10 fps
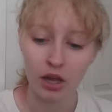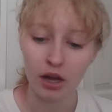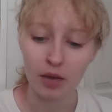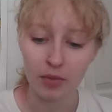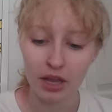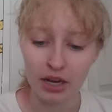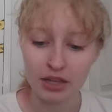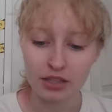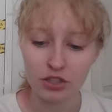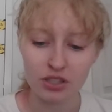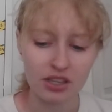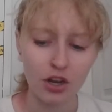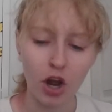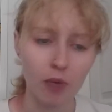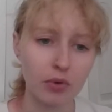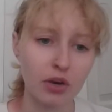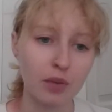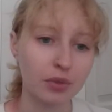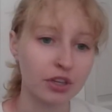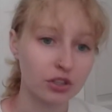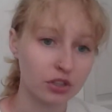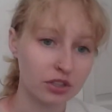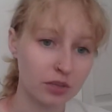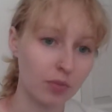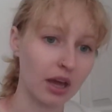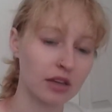And I just said copyright and plagiarism